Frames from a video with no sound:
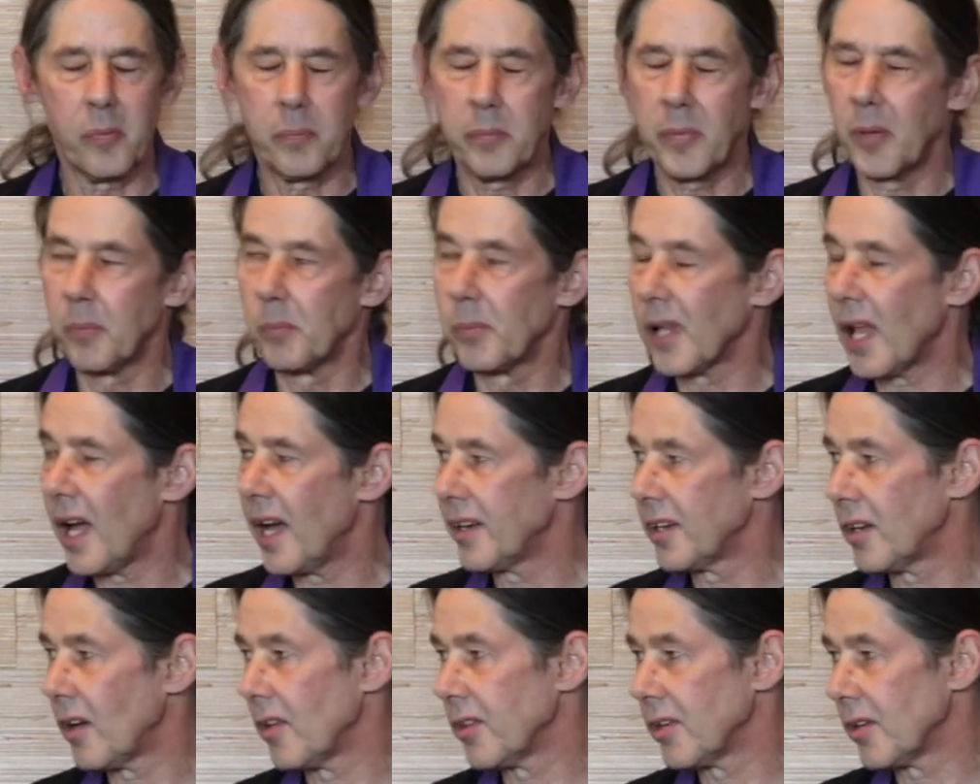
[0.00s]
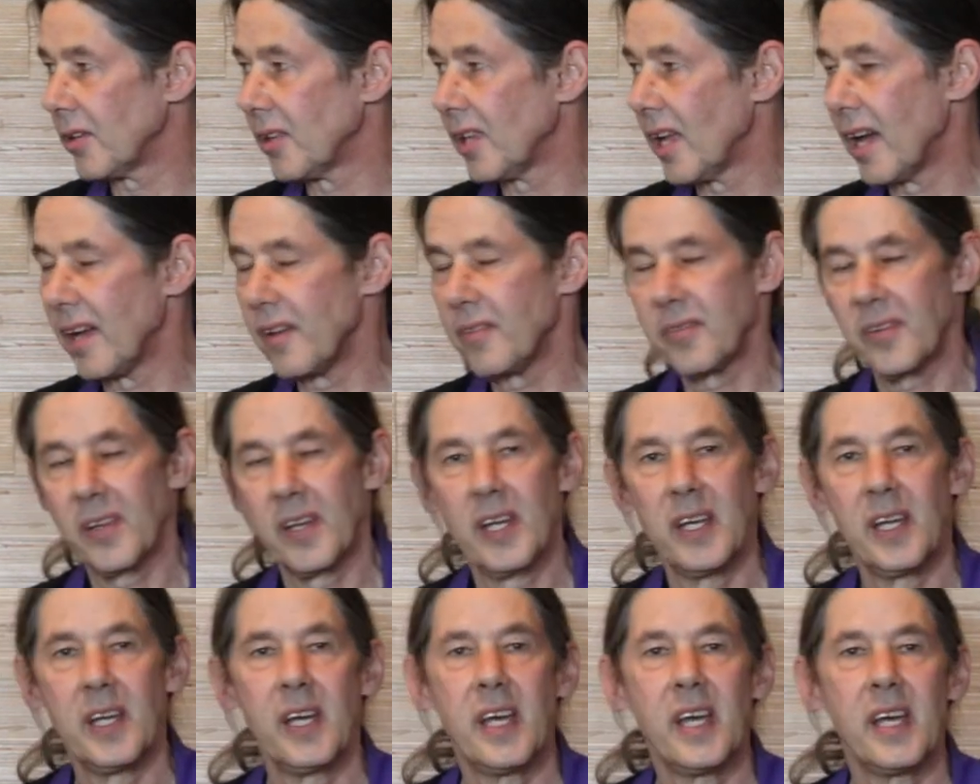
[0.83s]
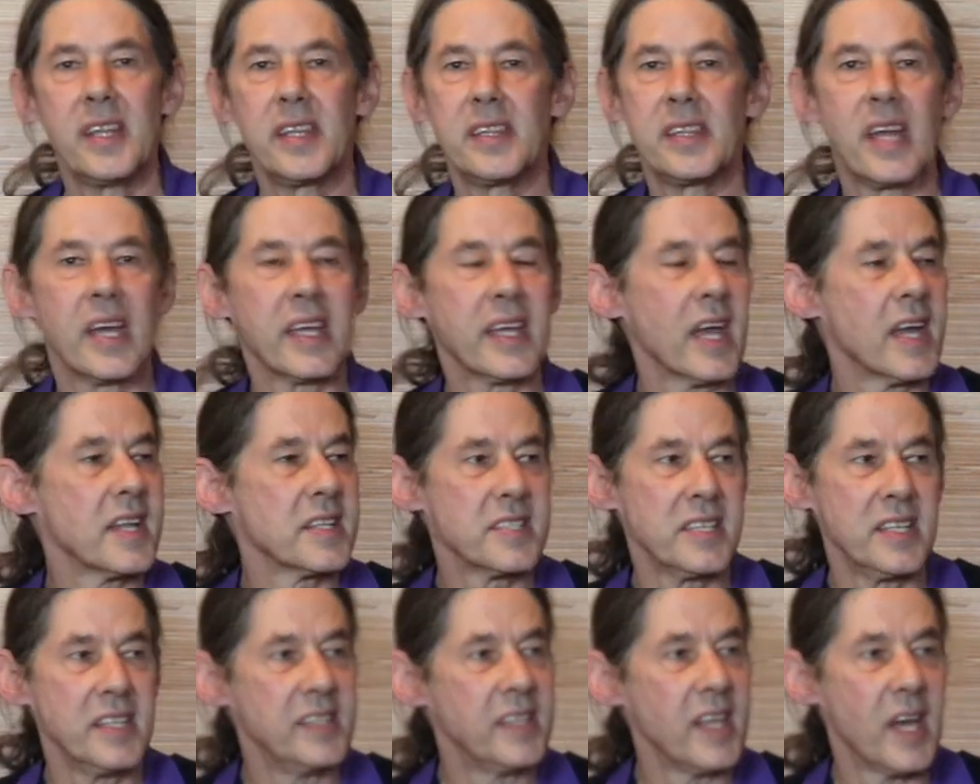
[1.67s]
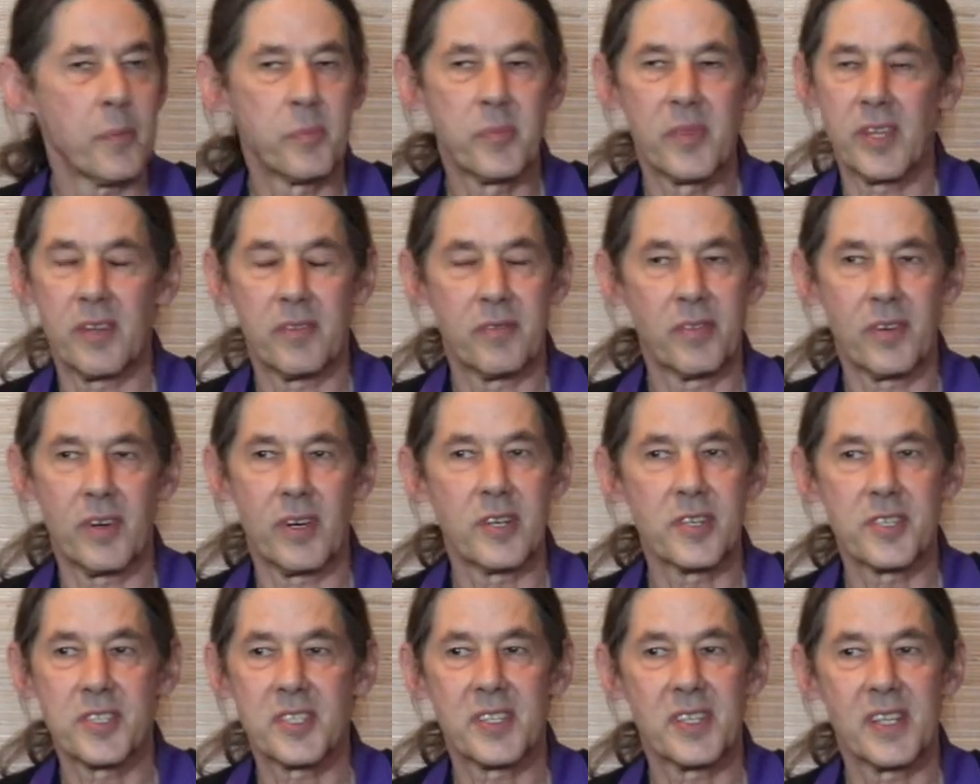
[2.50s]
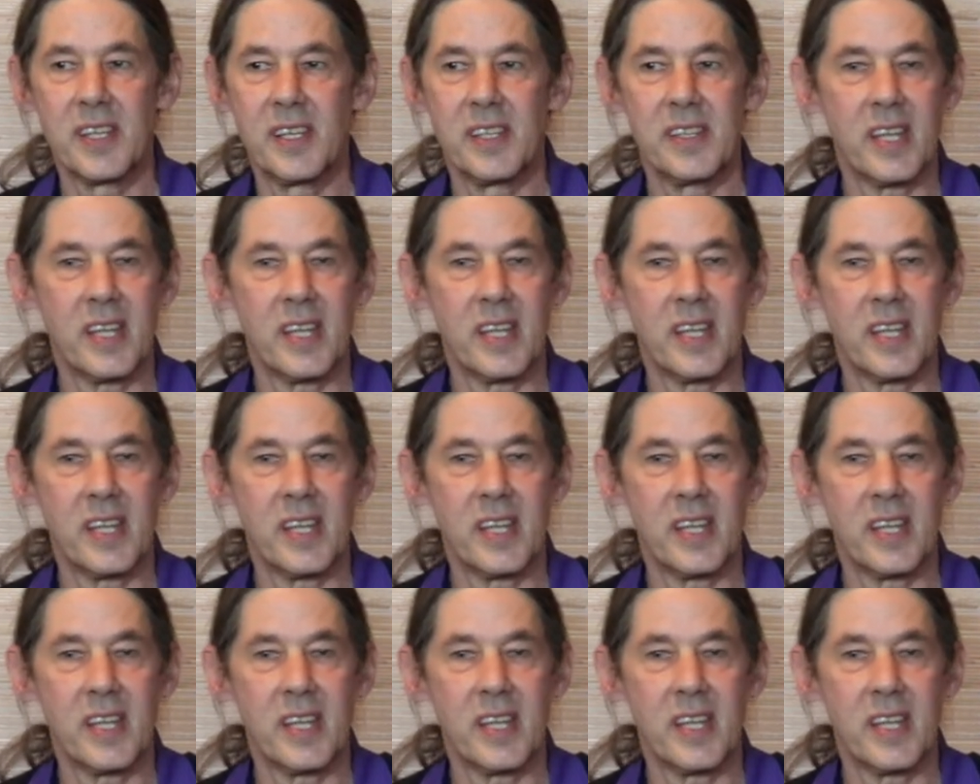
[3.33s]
who have been blind all their life, they can't see depth at first.